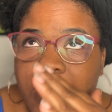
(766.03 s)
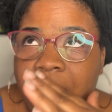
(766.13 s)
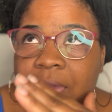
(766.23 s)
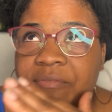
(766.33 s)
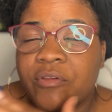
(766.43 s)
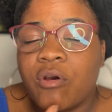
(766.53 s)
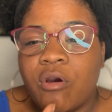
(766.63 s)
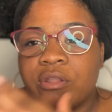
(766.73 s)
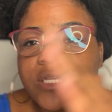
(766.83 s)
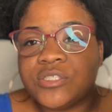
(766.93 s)
After
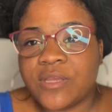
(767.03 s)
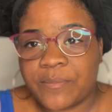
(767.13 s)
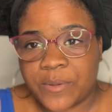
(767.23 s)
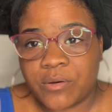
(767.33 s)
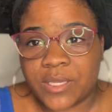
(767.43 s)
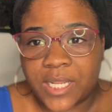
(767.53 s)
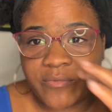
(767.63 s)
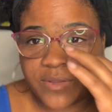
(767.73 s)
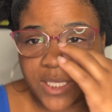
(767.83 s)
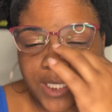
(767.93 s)
all that you had built
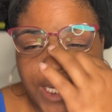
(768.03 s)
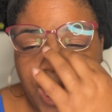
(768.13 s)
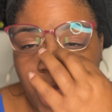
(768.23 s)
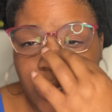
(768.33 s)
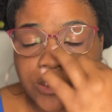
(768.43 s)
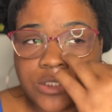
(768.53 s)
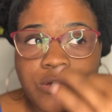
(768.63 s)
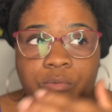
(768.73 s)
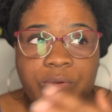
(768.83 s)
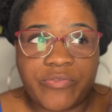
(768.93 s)
in that house
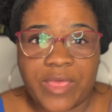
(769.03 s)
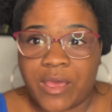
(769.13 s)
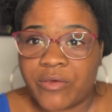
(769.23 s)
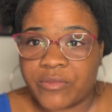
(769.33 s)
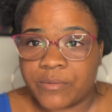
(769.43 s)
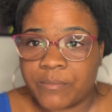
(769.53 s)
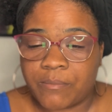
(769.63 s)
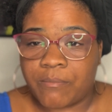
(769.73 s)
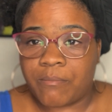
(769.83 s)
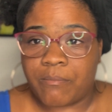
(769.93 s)
with that other
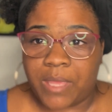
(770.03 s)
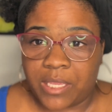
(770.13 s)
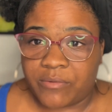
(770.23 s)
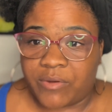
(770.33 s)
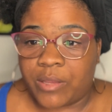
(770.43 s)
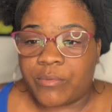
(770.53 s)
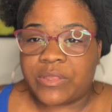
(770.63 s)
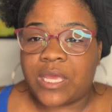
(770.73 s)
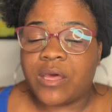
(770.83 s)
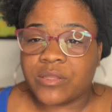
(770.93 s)
mate, right? With
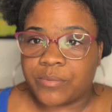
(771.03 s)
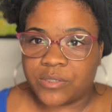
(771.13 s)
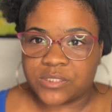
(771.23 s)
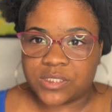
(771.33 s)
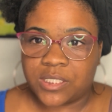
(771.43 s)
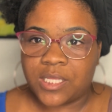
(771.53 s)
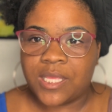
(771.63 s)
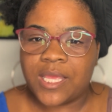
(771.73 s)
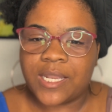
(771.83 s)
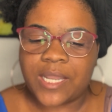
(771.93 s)
that other person.
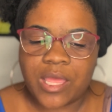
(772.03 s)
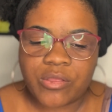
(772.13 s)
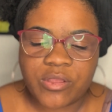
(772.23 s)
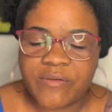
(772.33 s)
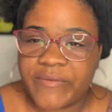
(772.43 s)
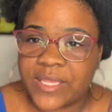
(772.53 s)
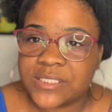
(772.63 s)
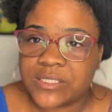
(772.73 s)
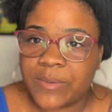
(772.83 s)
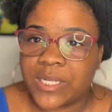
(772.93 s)
Now you're inviting
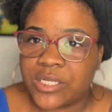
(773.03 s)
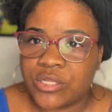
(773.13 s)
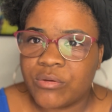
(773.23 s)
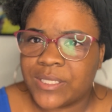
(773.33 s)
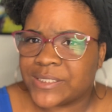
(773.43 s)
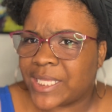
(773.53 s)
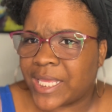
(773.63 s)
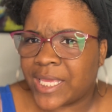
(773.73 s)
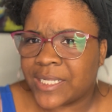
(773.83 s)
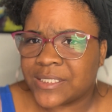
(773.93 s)
somebody new into
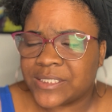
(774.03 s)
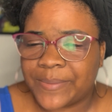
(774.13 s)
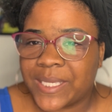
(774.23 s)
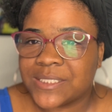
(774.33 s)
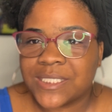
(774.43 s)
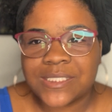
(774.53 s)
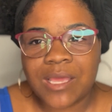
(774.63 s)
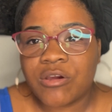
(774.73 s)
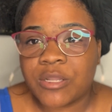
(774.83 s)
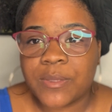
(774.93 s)
that space. It's
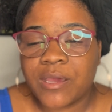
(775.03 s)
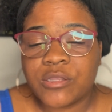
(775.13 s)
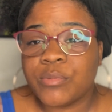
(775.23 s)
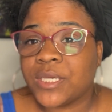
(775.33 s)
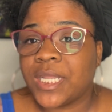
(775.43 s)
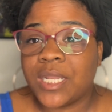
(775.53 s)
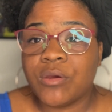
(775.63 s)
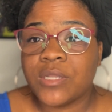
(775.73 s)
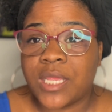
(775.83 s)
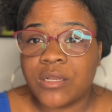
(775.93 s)
not going to be comfortable
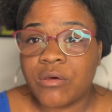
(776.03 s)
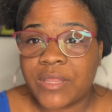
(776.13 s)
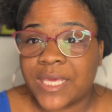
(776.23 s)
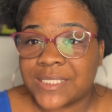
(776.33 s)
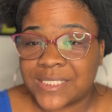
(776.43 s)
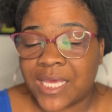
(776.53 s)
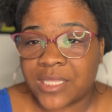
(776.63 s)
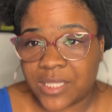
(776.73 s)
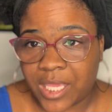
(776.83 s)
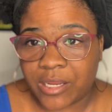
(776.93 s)
because they know that it's
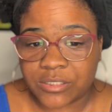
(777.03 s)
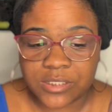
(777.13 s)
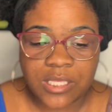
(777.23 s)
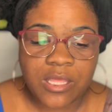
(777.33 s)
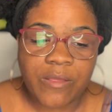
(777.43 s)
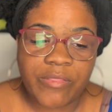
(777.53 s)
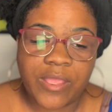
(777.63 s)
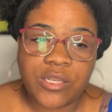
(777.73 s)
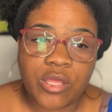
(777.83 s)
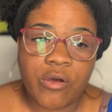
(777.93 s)
not theirs.
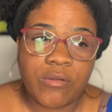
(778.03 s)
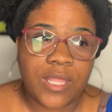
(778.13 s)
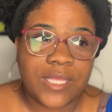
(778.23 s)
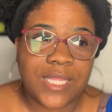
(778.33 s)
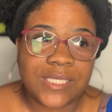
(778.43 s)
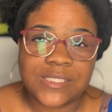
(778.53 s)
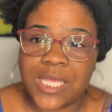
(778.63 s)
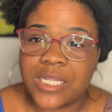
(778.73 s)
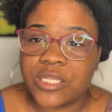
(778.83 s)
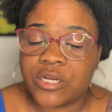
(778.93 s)
They know, like, that's
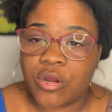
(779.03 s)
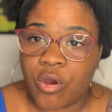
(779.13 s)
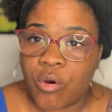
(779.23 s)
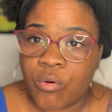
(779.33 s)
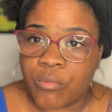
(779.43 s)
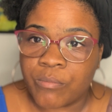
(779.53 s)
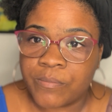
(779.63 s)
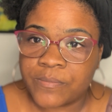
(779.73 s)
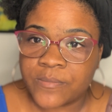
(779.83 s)
not their home.